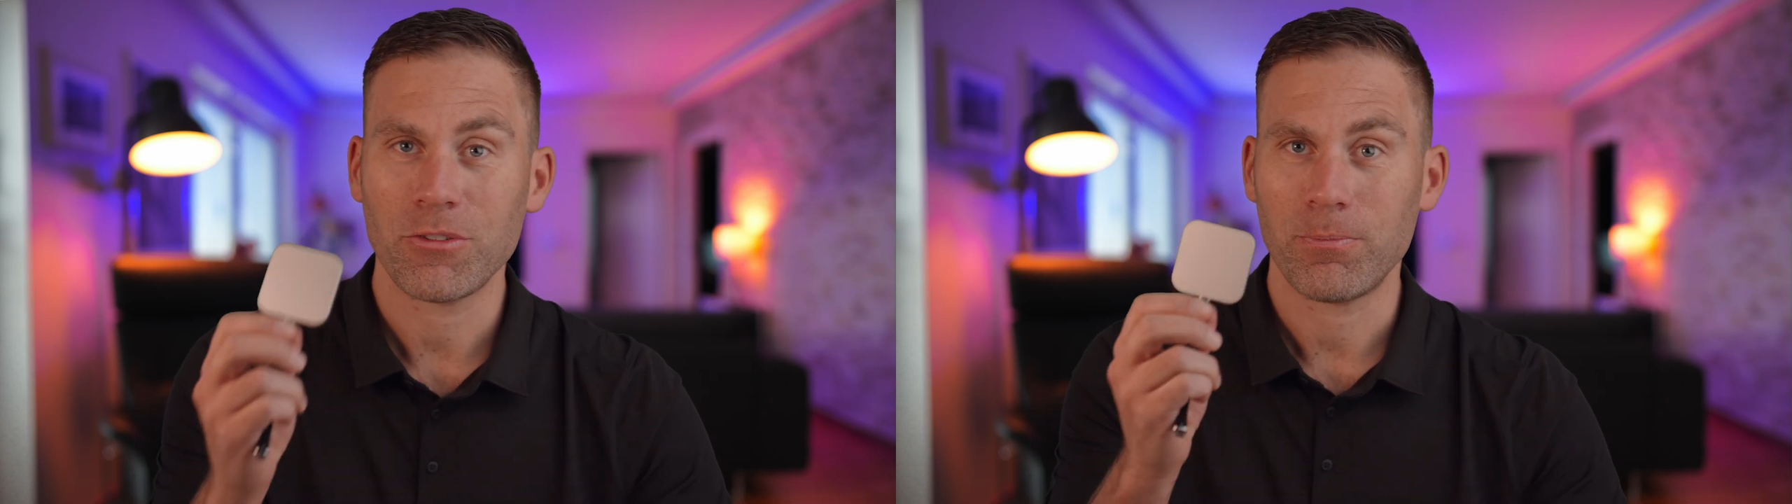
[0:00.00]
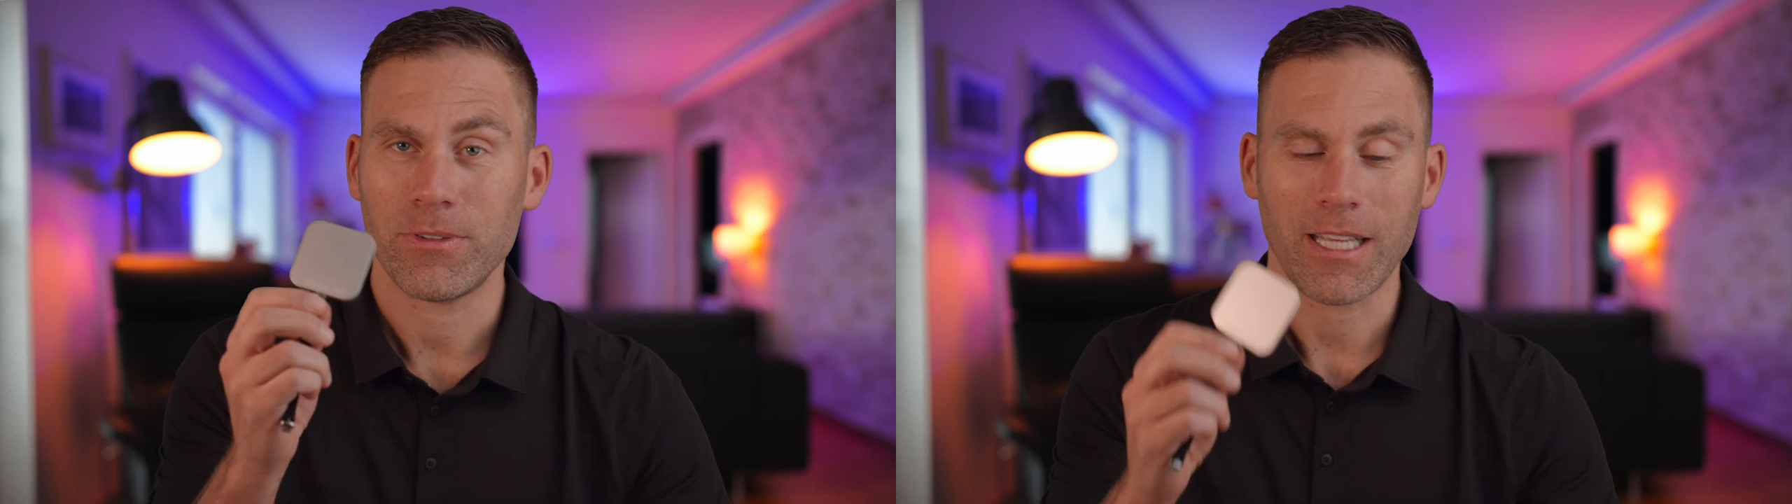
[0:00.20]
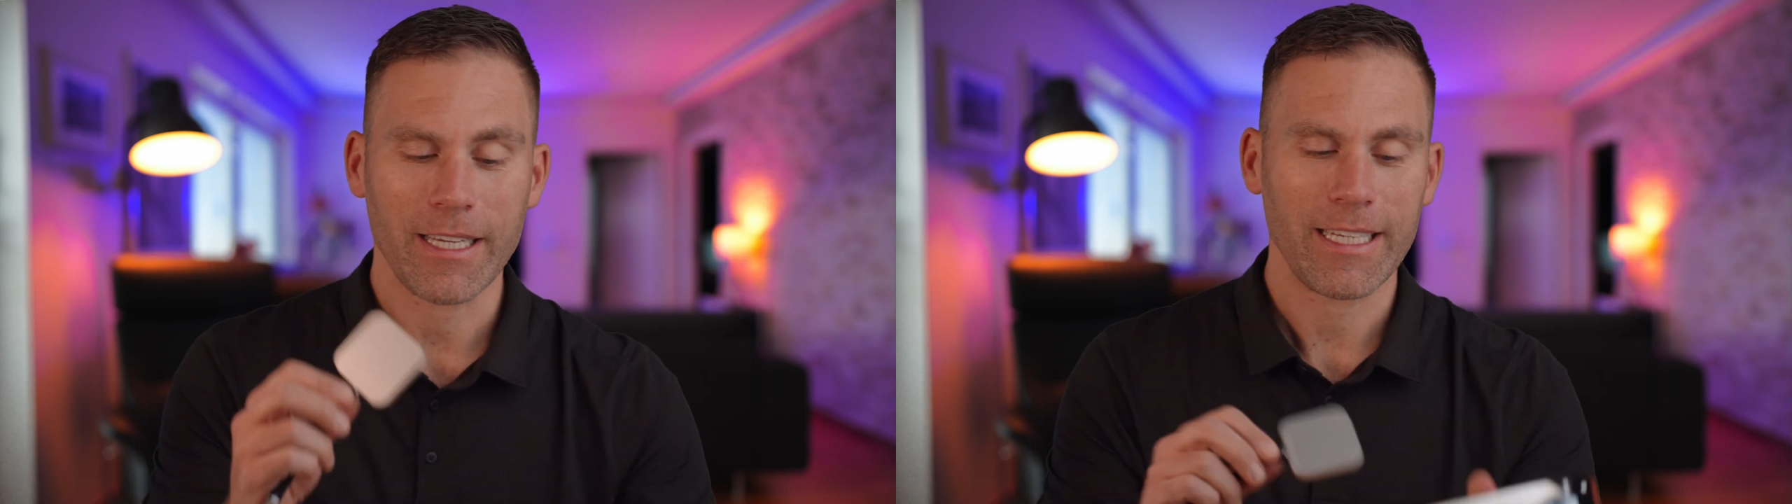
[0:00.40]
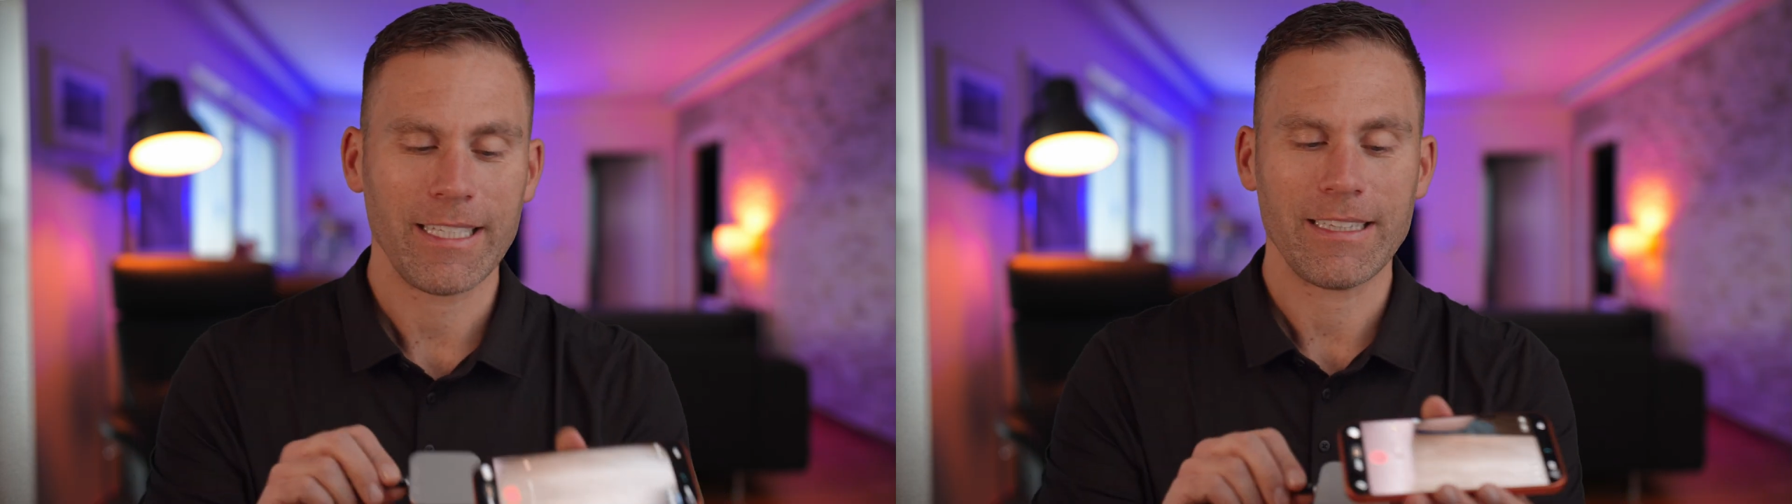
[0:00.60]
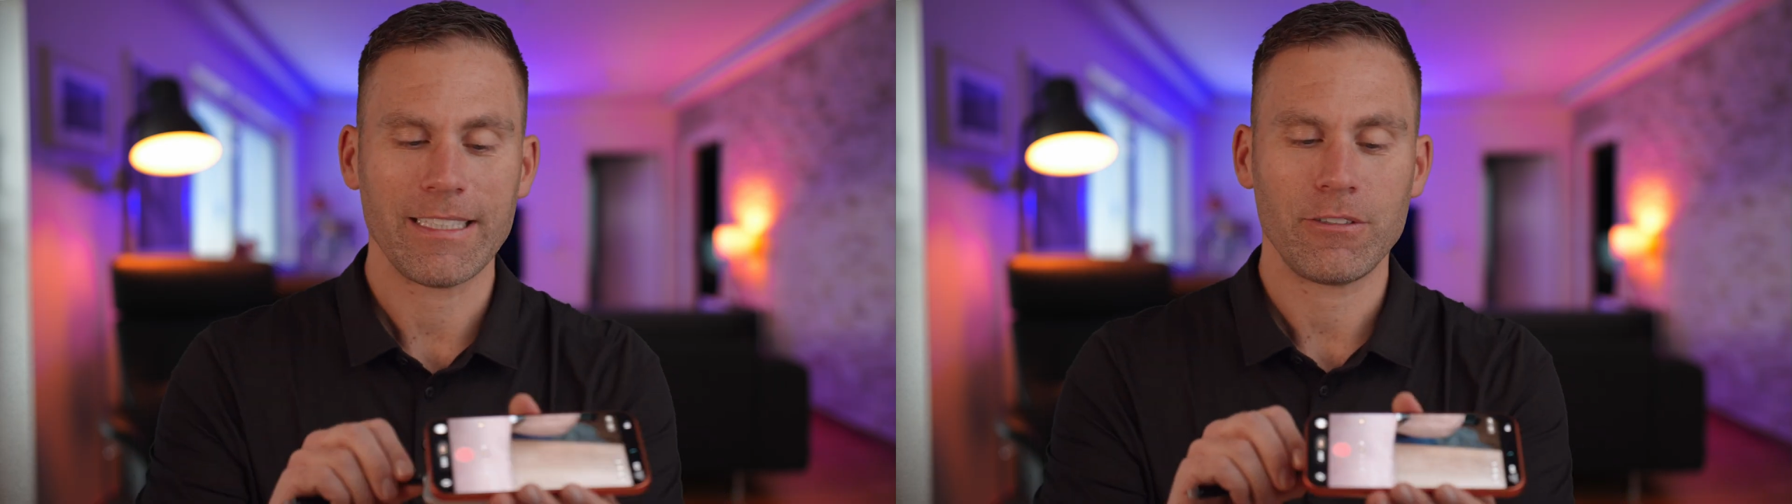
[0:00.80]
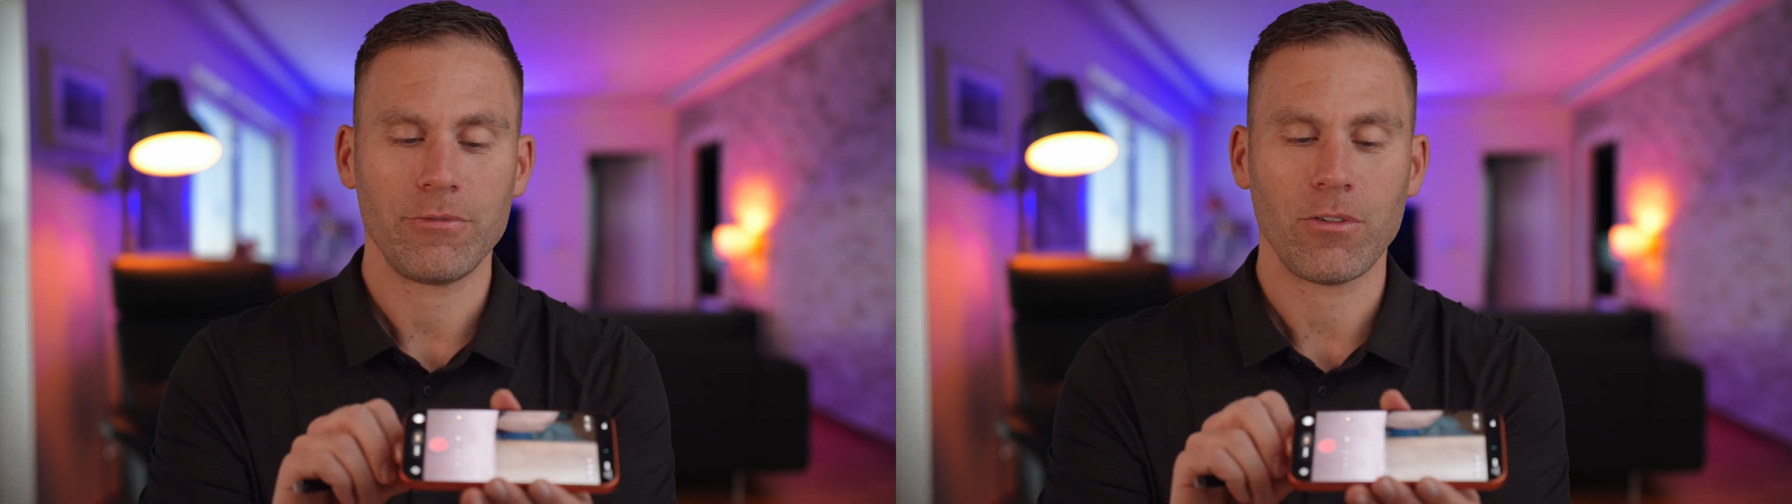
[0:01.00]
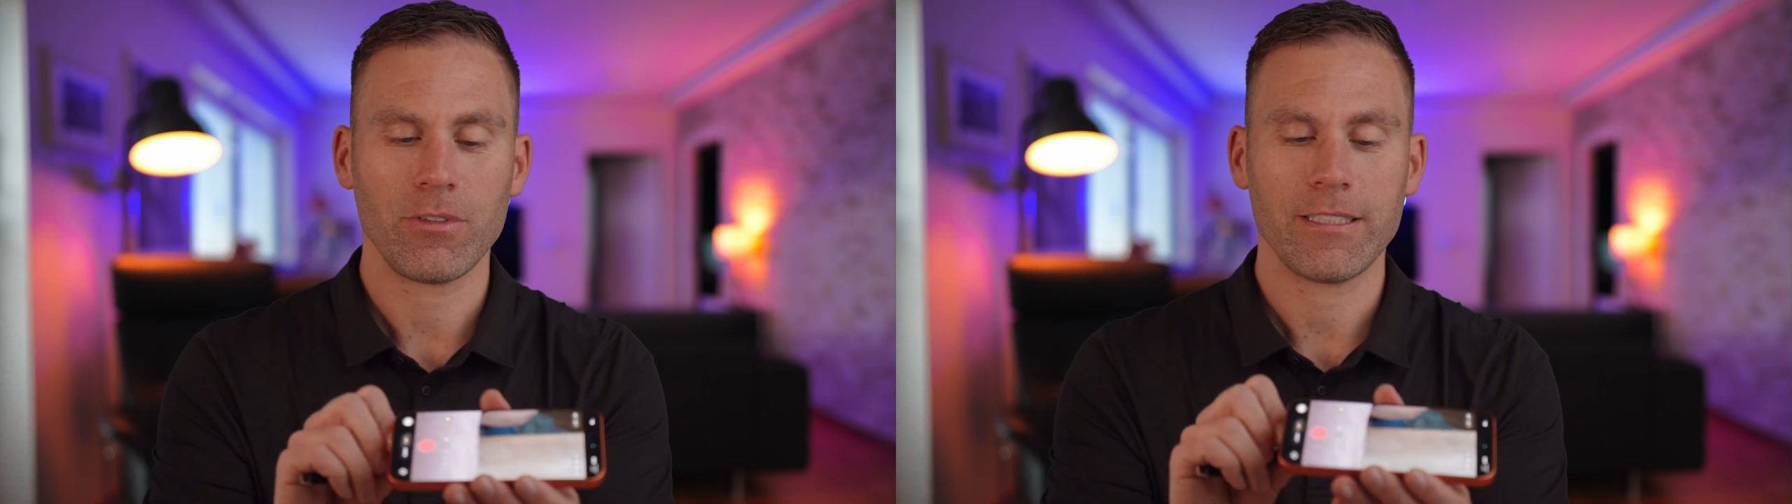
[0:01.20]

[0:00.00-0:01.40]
to plug in these phone,